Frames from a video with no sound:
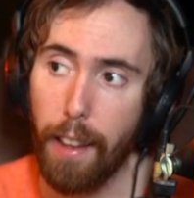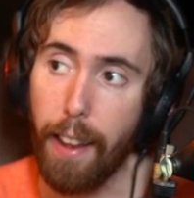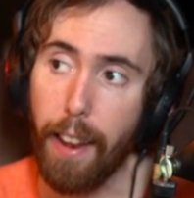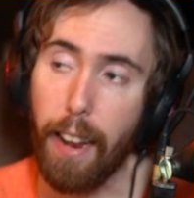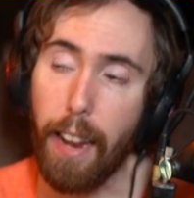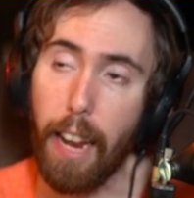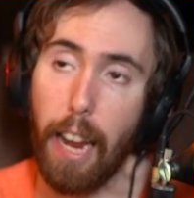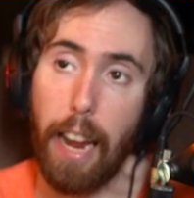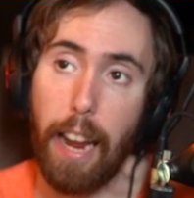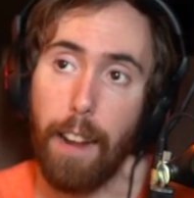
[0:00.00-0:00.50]

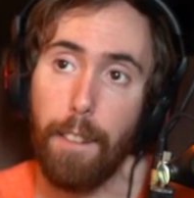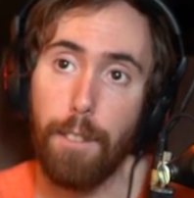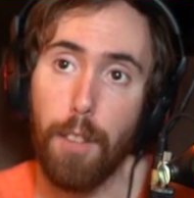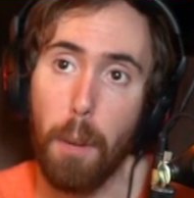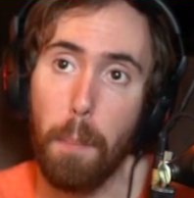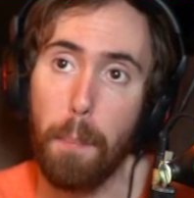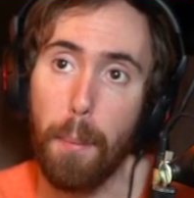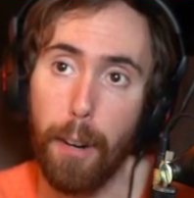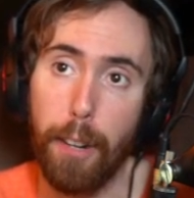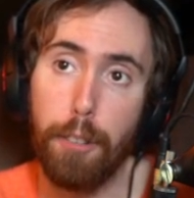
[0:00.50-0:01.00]
If the
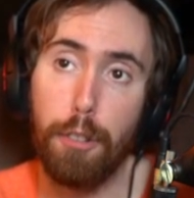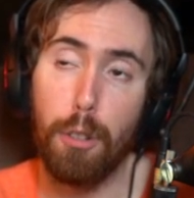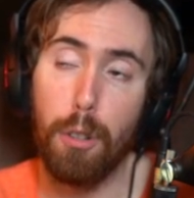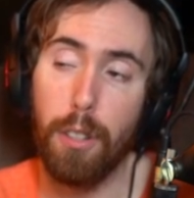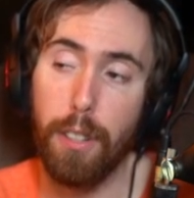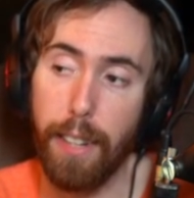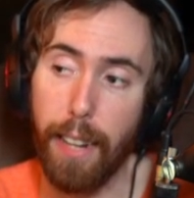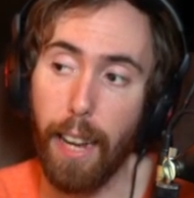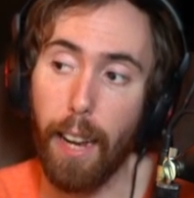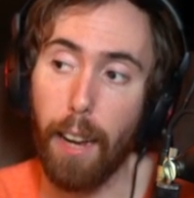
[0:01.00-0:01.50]

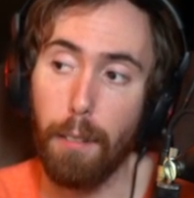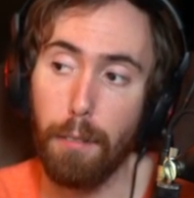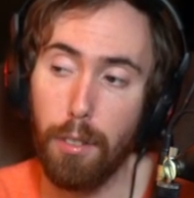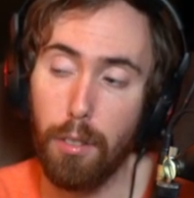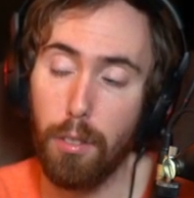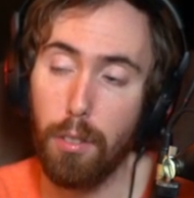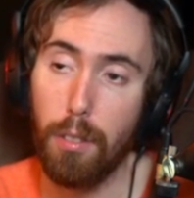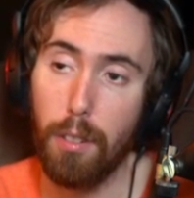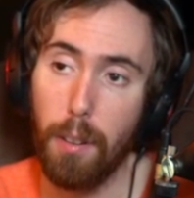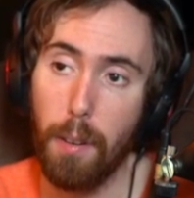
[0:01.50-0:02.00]
Blizzard
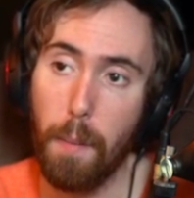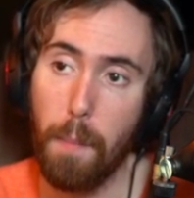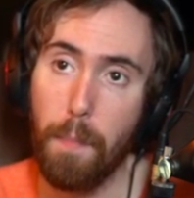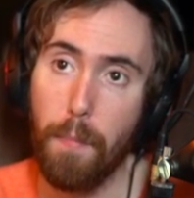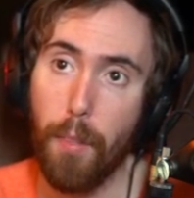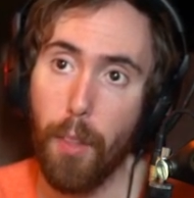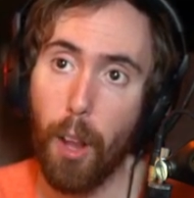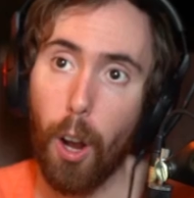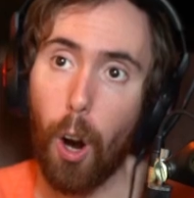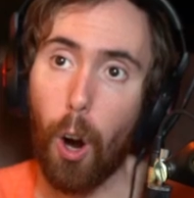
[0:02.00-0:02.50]
devs
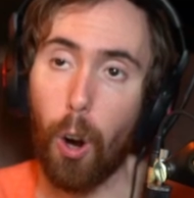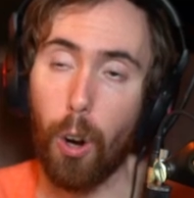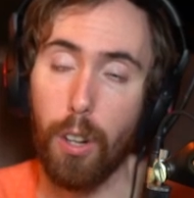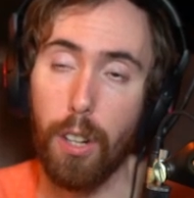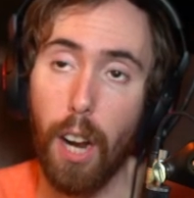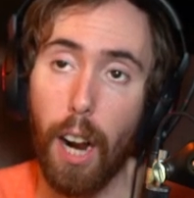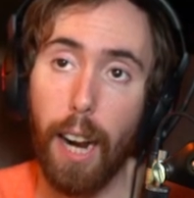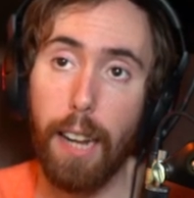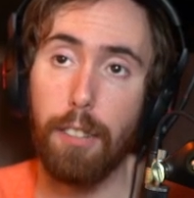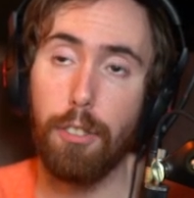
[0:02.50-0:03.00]
are
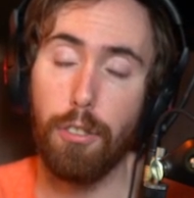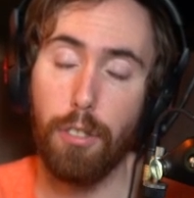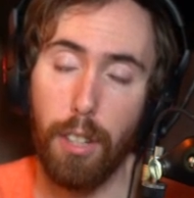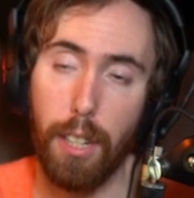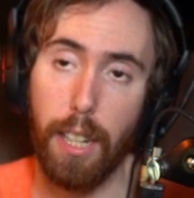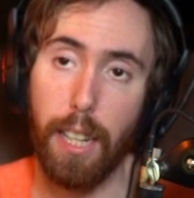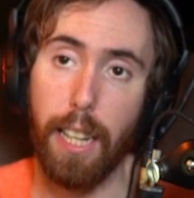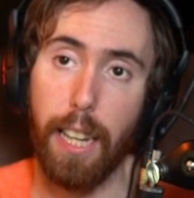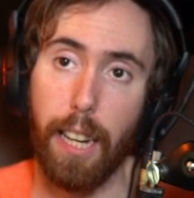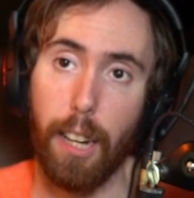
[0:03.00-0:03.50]
not
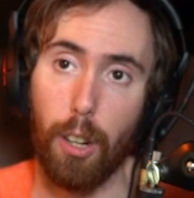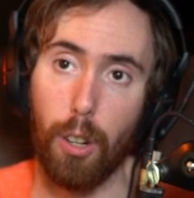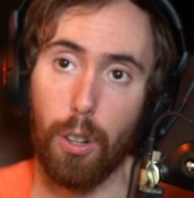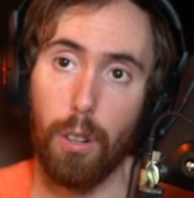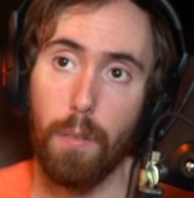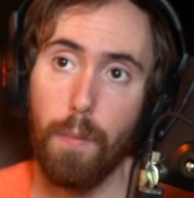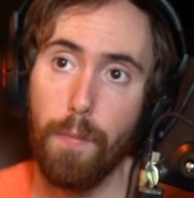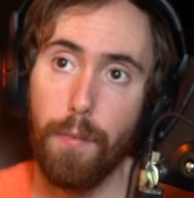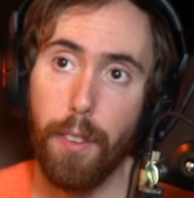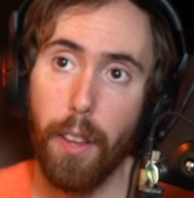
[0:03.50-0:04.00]
sitting here